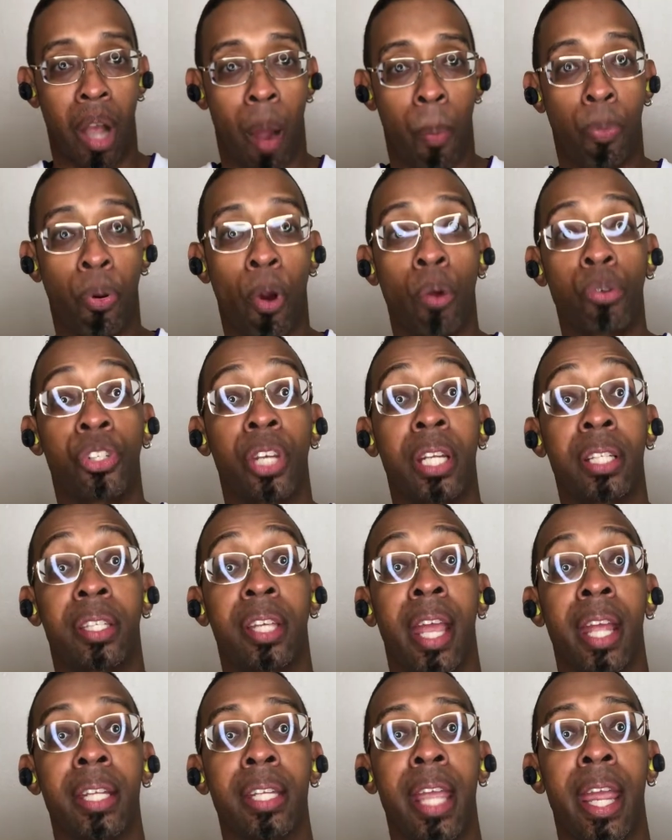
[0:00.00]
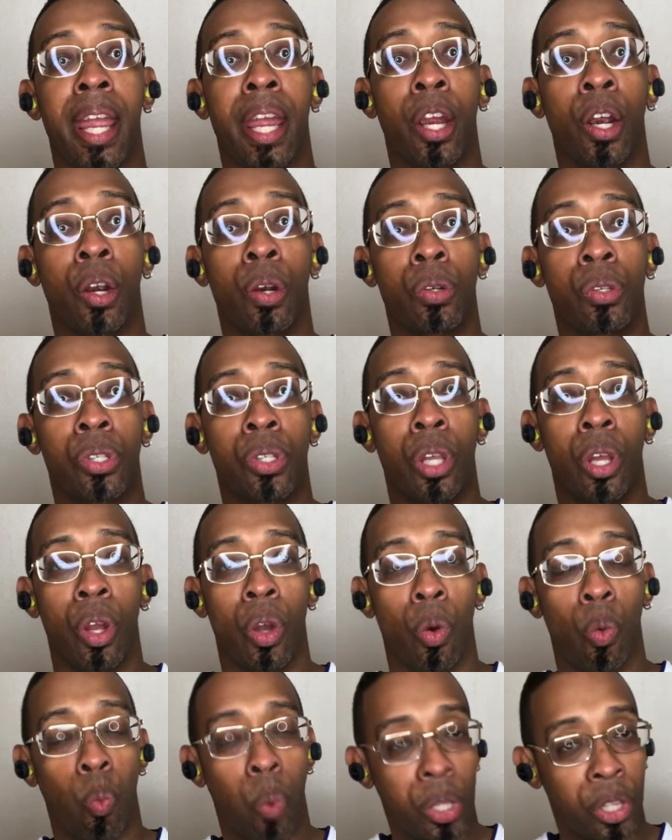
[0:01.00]
approaching 10 years
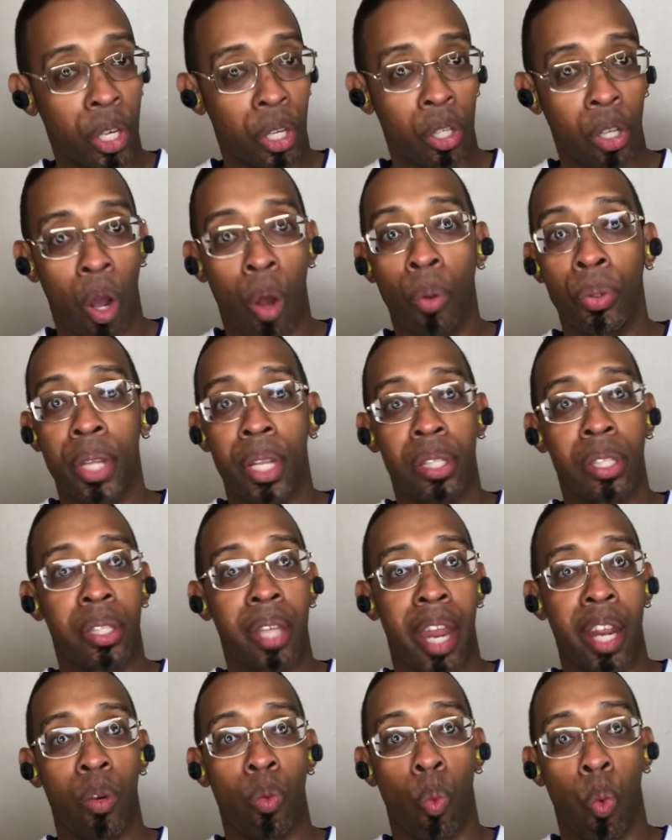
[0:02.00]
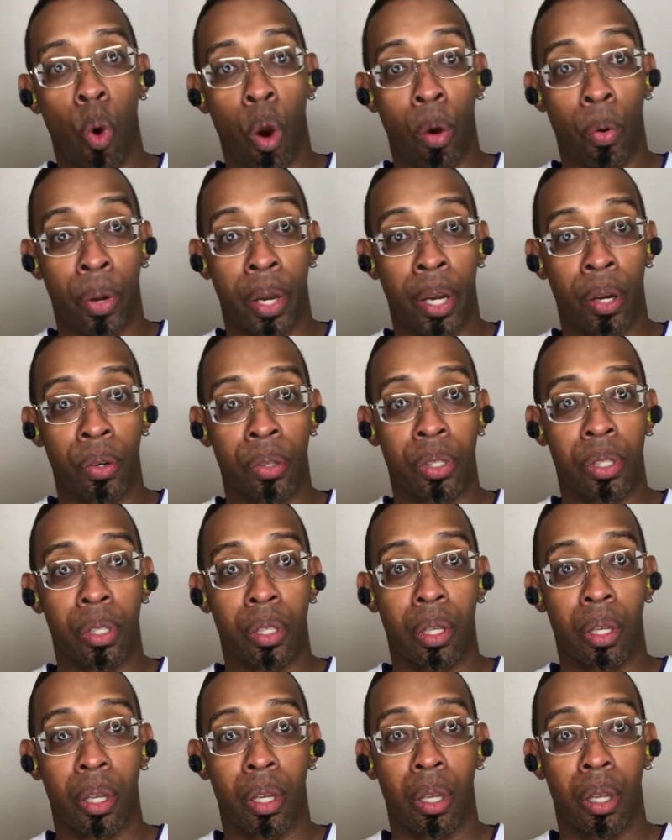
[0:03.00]
with the Golden State Warriors.